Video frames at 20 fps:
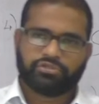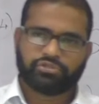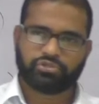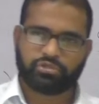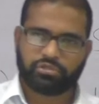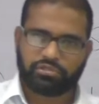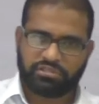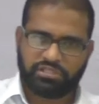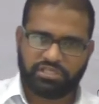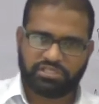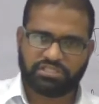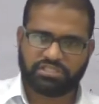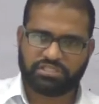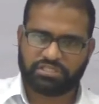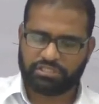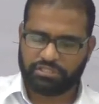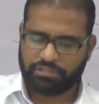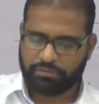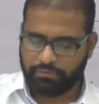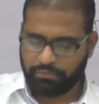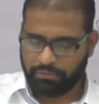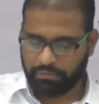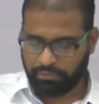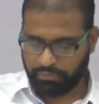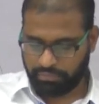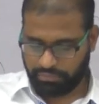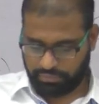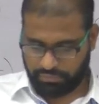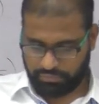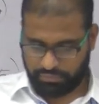so this
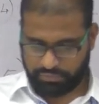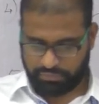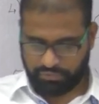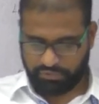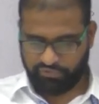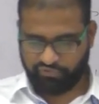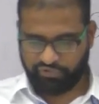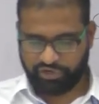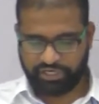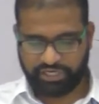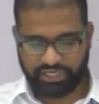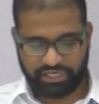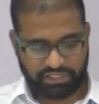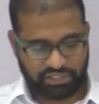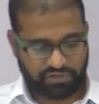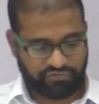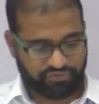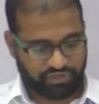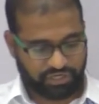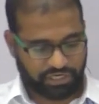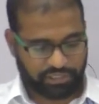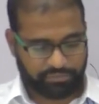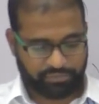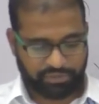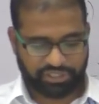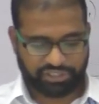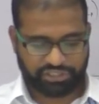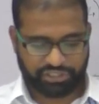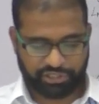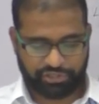verdict of the
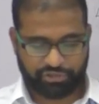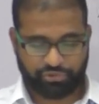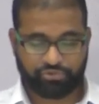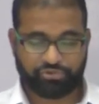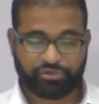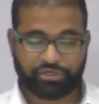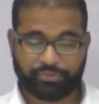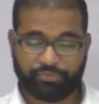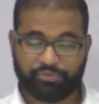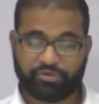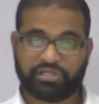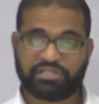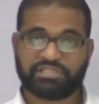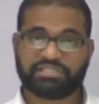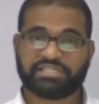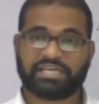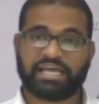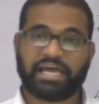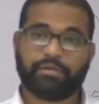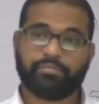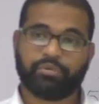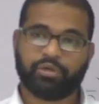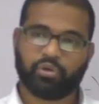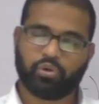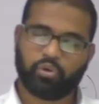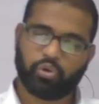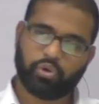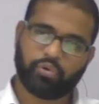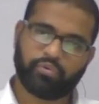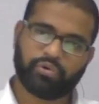administrative tribunals can be
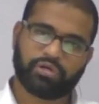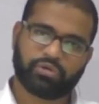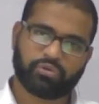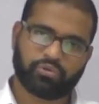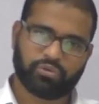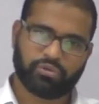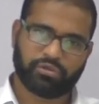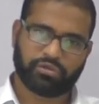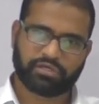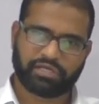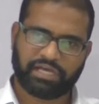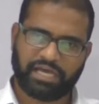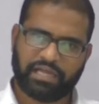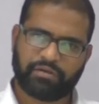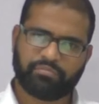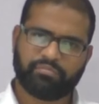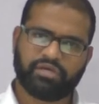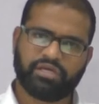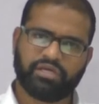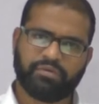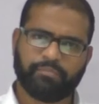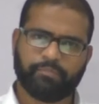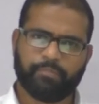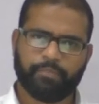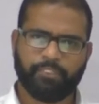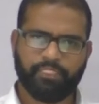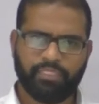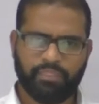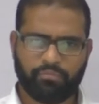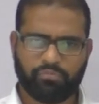overruled can be
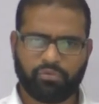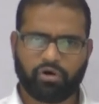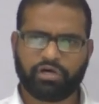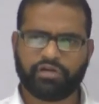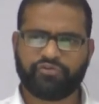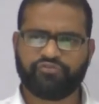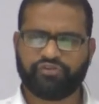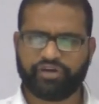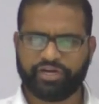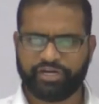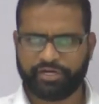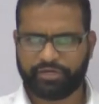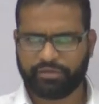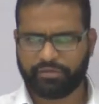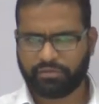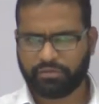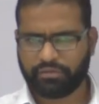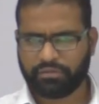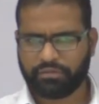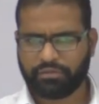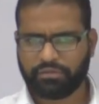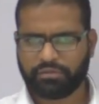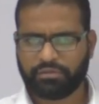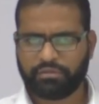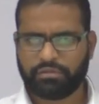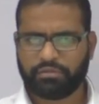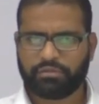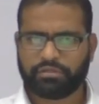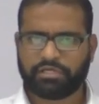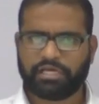modified
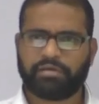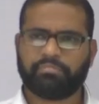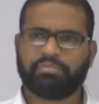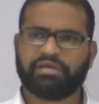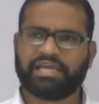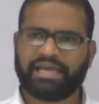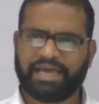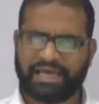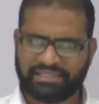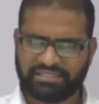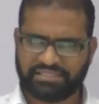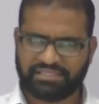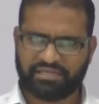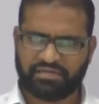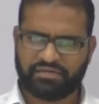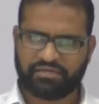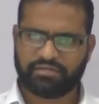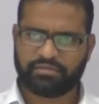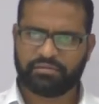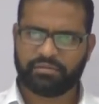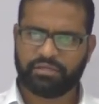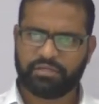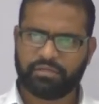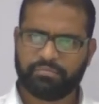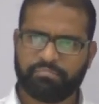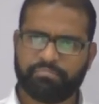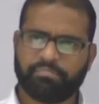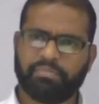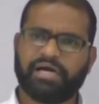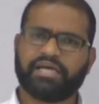can be cancelled
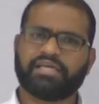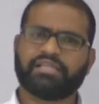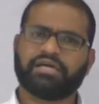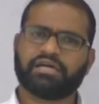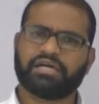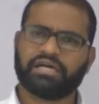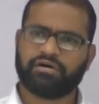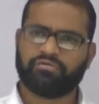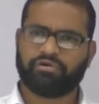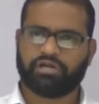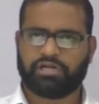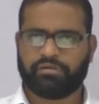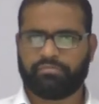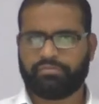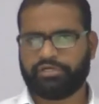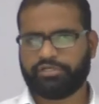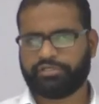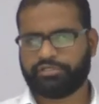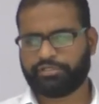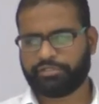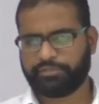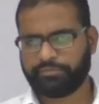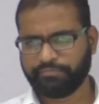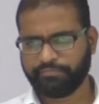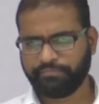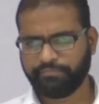by the government